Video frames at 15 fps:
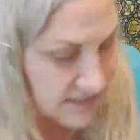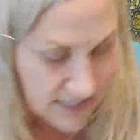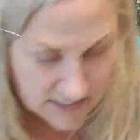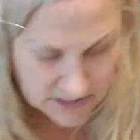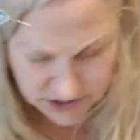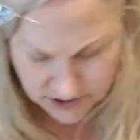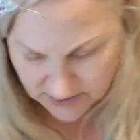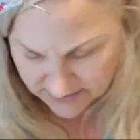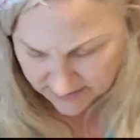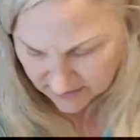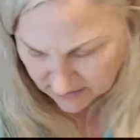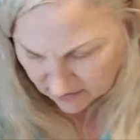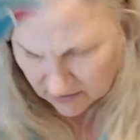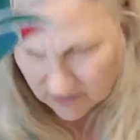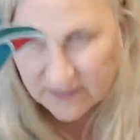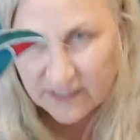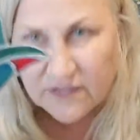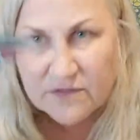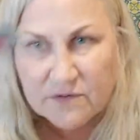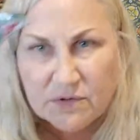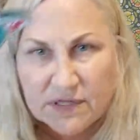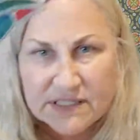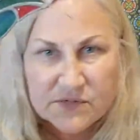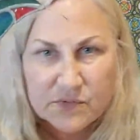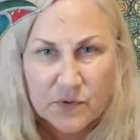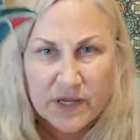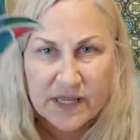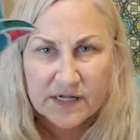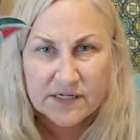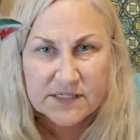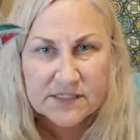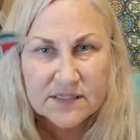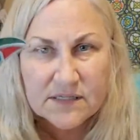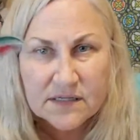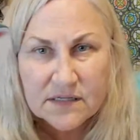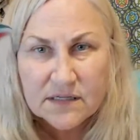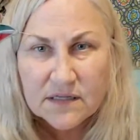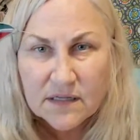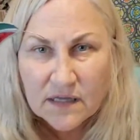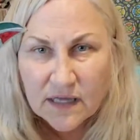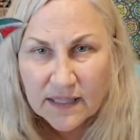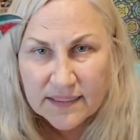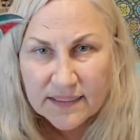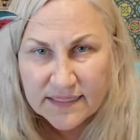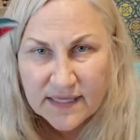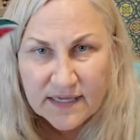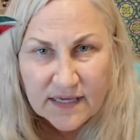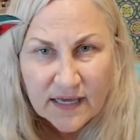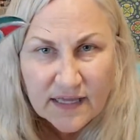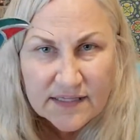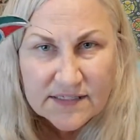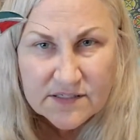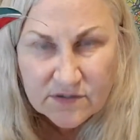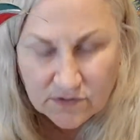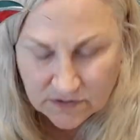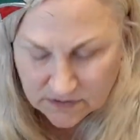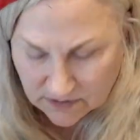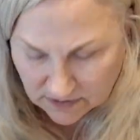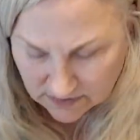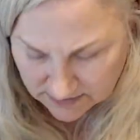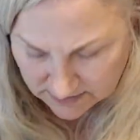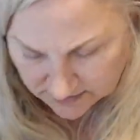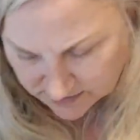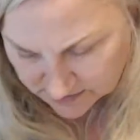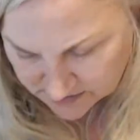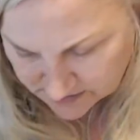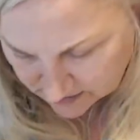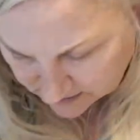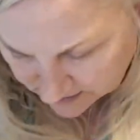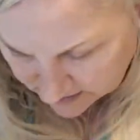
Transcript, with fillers: catcher. I think all the other ones went. I think I sold all the other sun